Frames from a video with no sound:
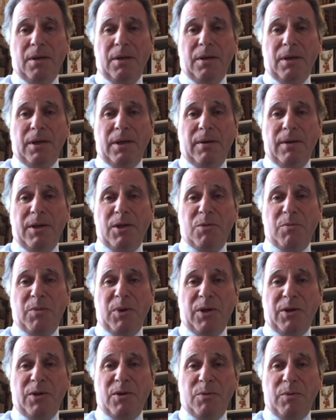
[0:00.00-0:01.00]
our coalition
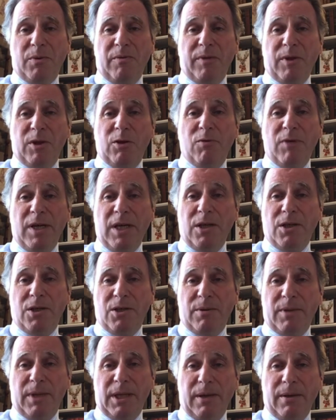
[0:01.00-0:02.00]
partners would have agreed
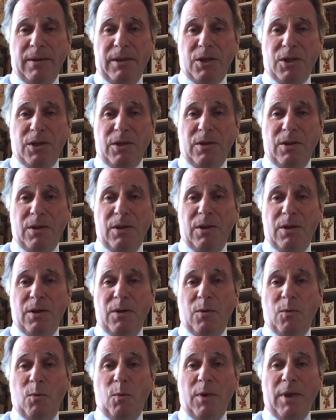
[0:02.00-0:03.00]
to a coalition
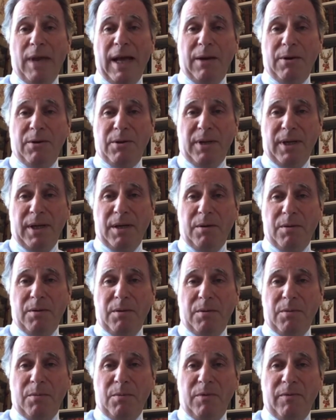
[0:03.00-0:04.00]
without that
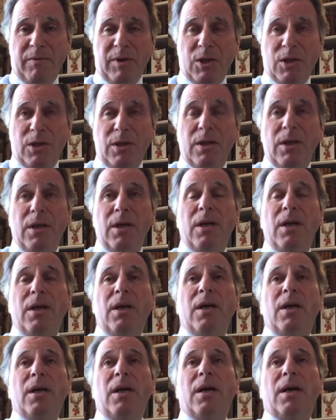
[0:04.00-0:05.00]
provision.
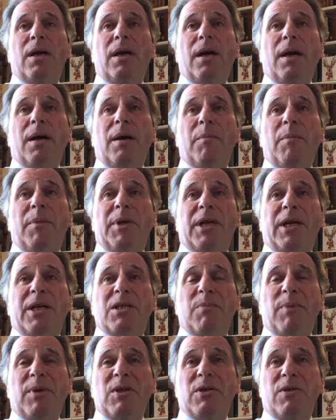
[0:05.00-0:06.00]
But I
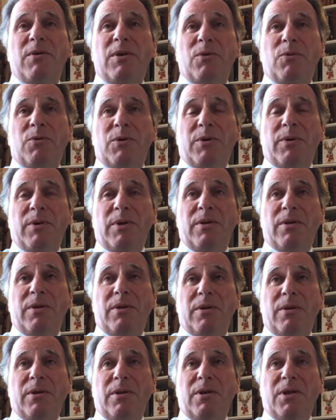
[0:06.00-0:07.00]
suppose there is also
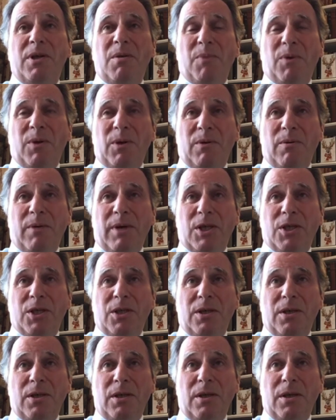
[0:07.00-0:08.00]
the deeper
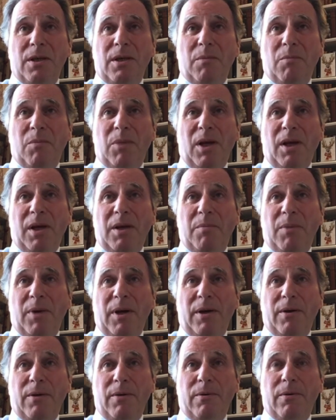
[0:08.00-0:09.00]
question implied
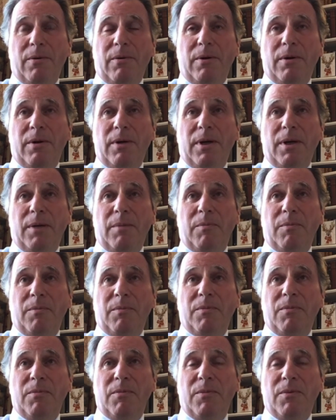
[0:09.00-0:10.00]
by your
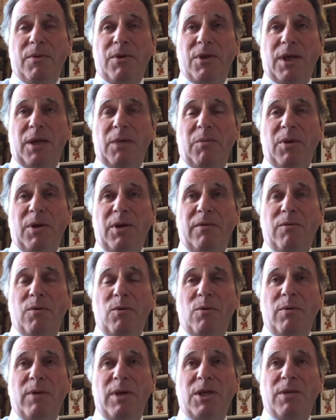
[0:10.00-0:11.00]
second part of
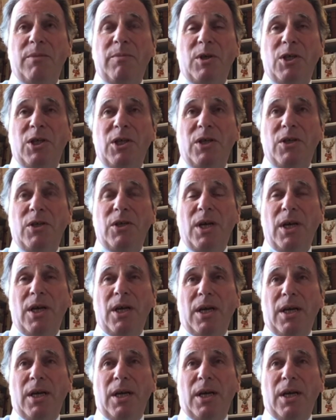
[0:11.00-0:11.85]
your question, which is